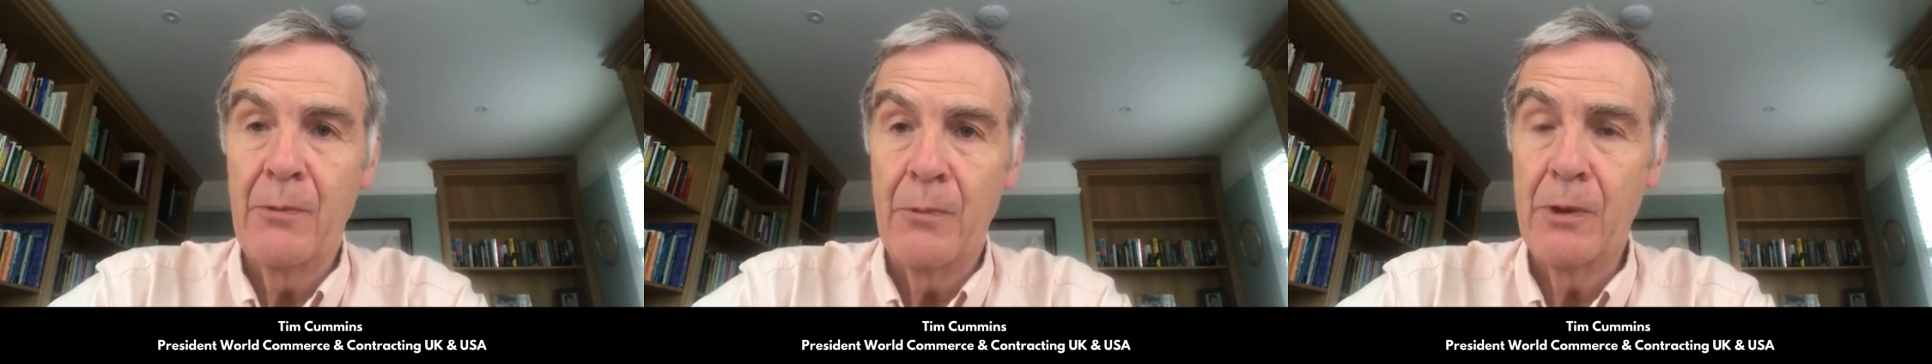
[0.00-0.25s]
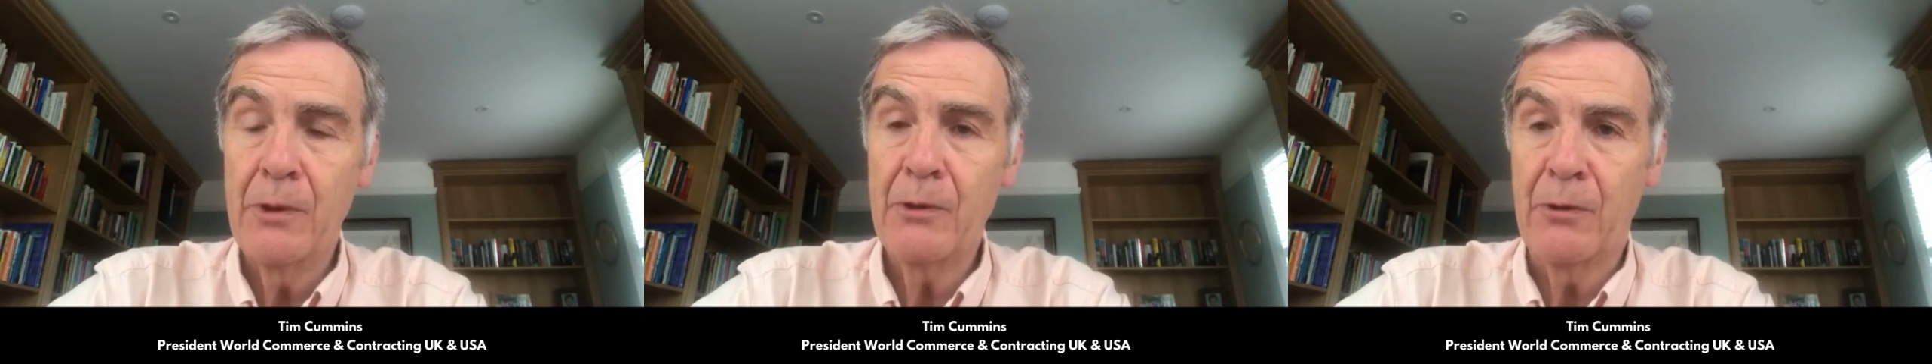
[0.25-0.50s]

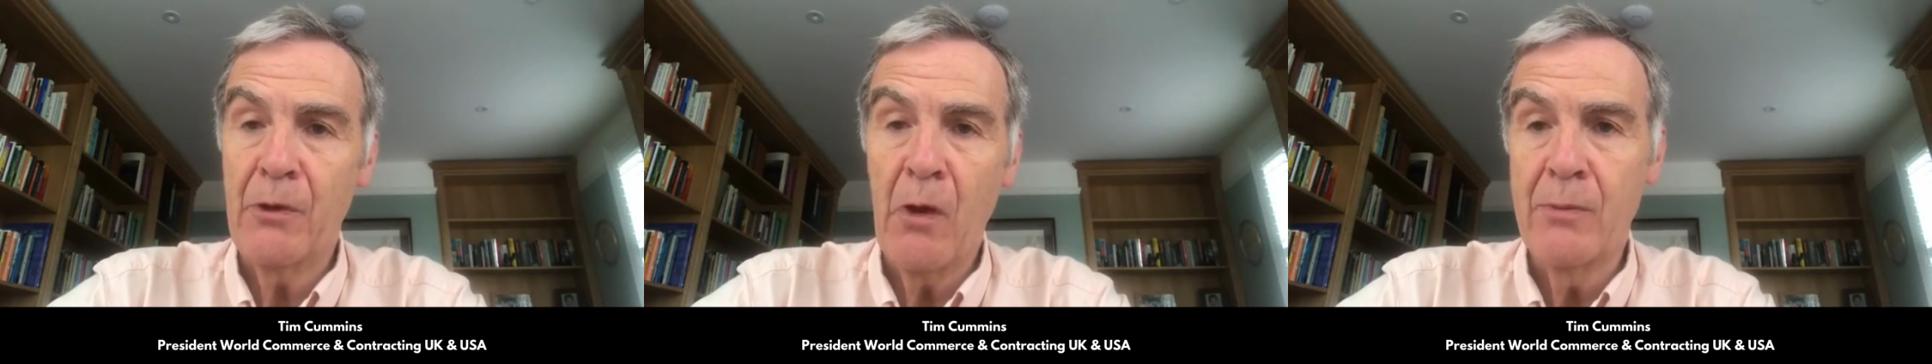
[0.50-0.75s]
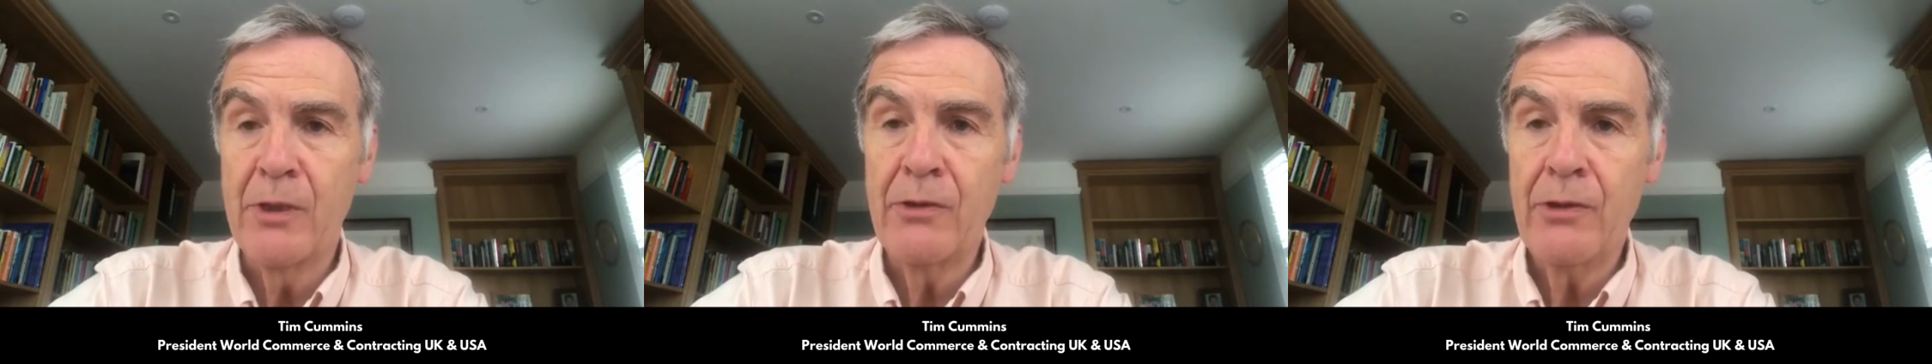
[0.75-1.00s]
World
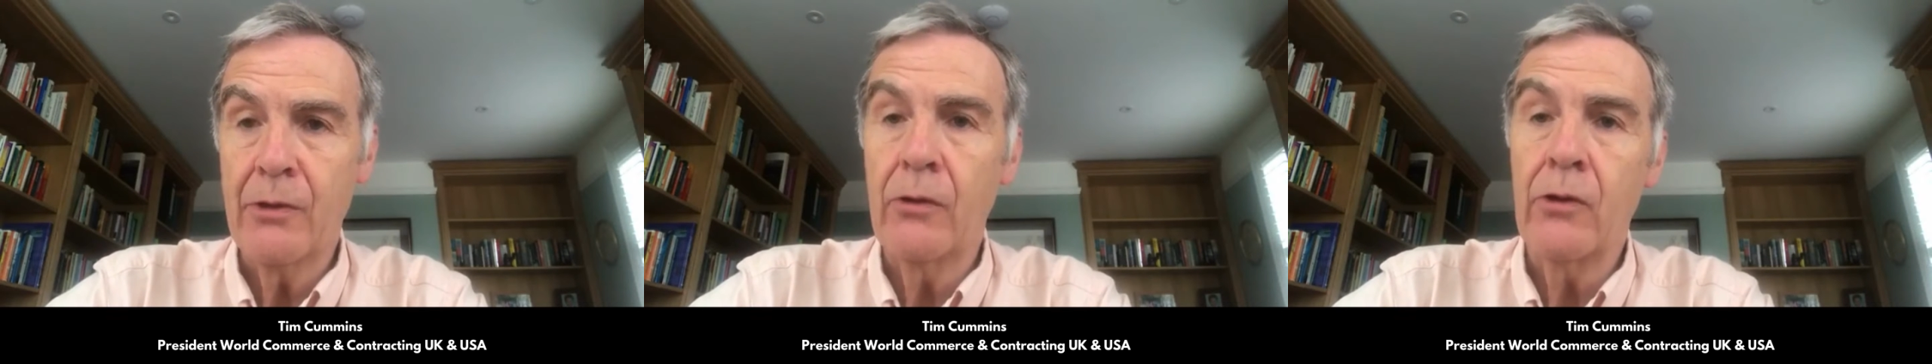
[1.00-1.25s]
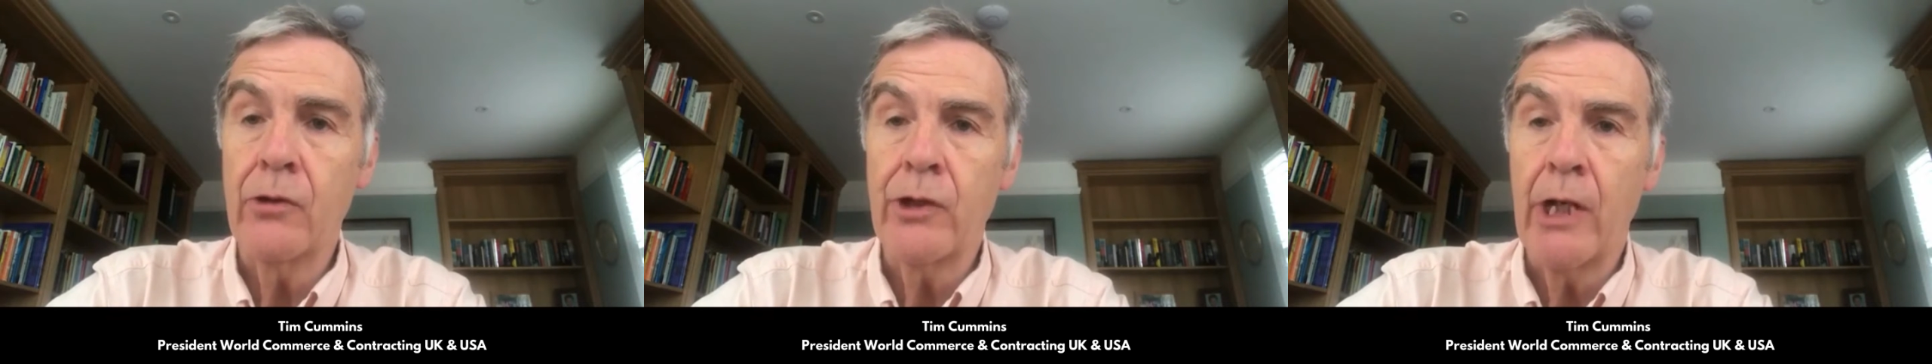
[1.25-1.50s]
Commerce and
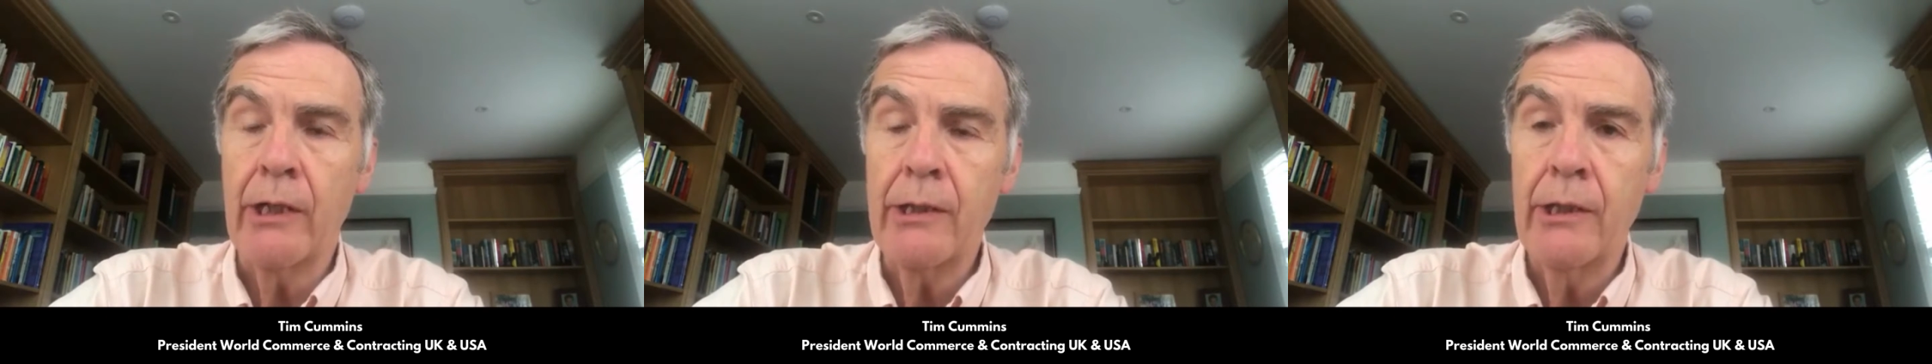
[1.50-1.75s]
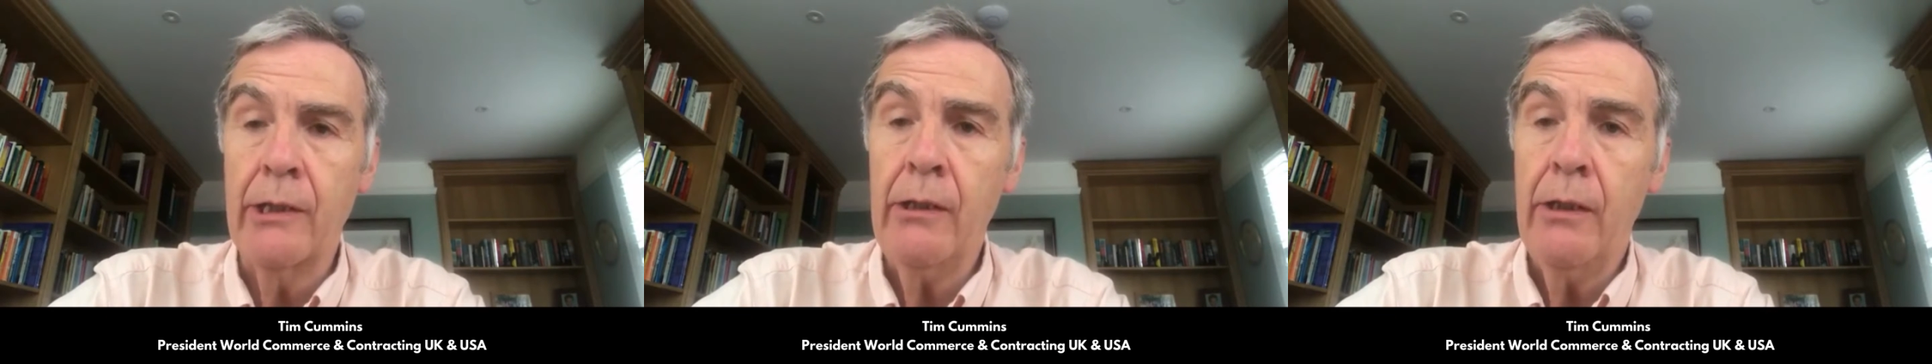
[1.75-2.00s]

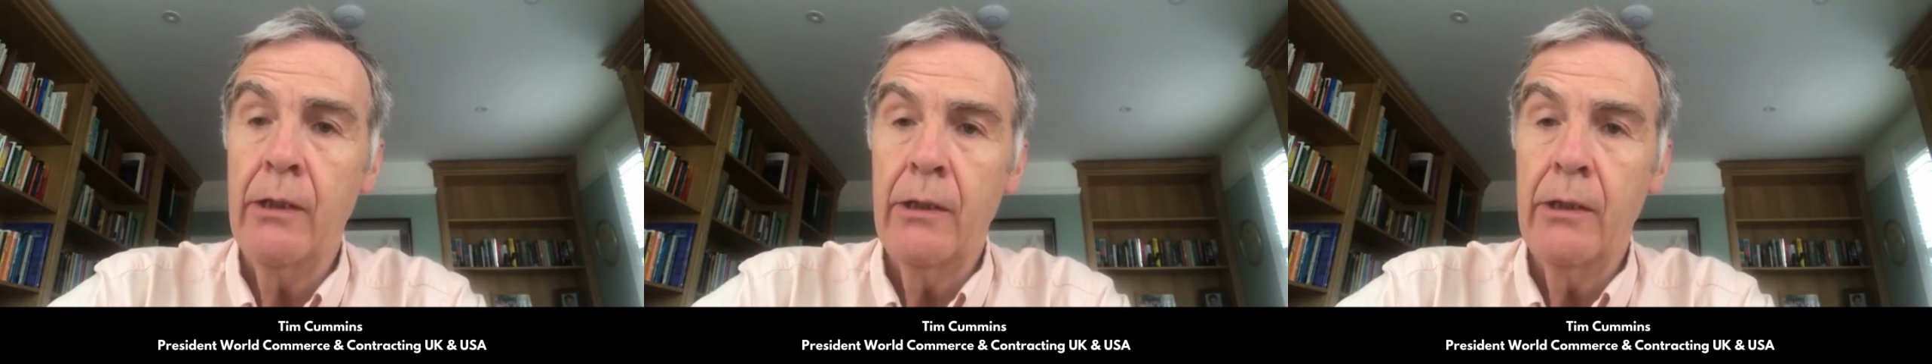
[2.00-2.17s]
Contracting